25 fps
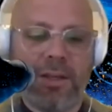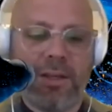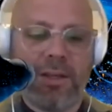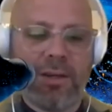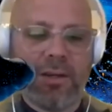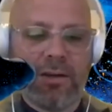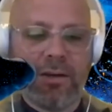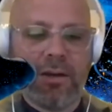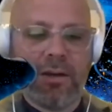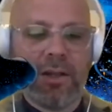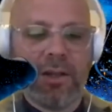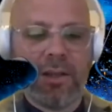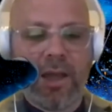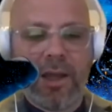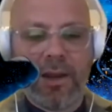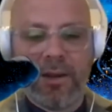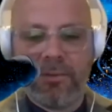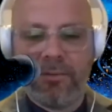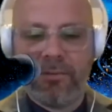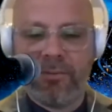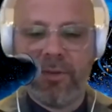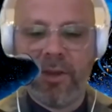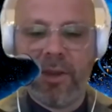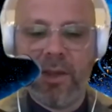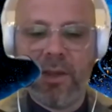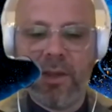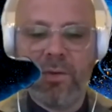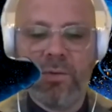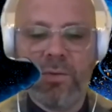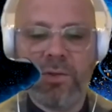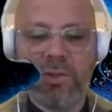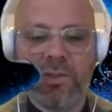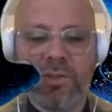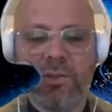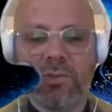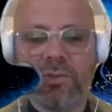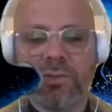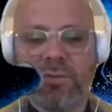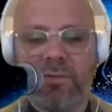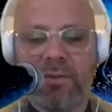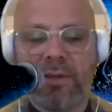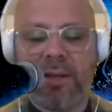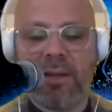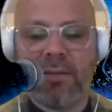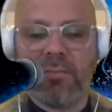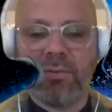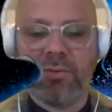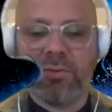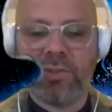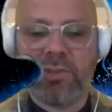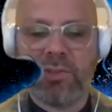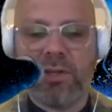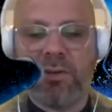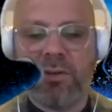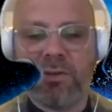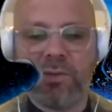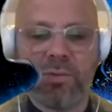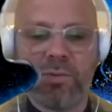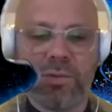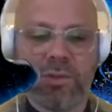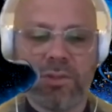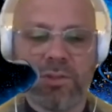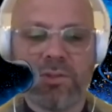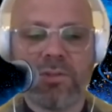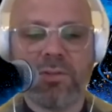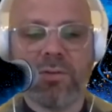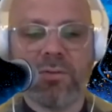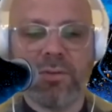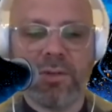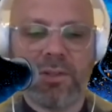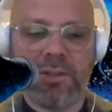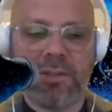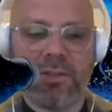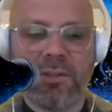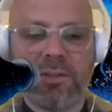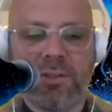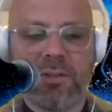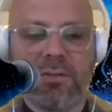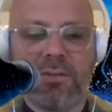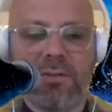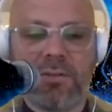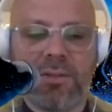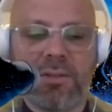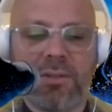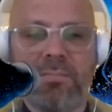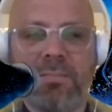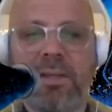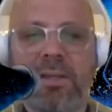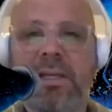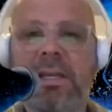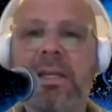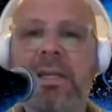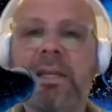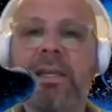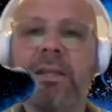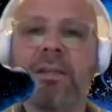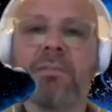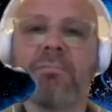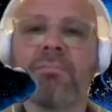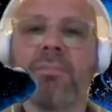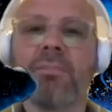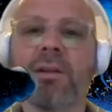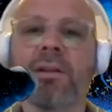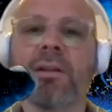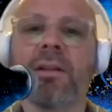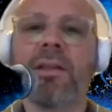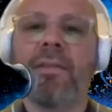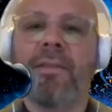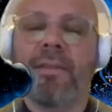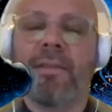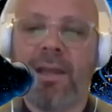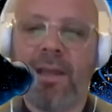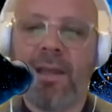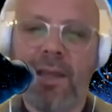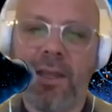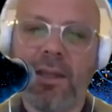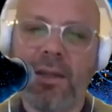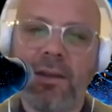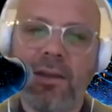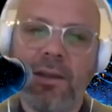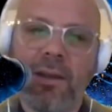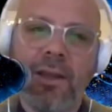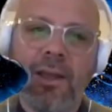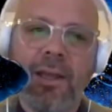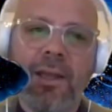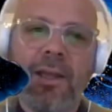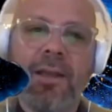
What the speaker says: And a lot of what Joseph Campbell shares with the stories is there's the beginning, the middle, and the end.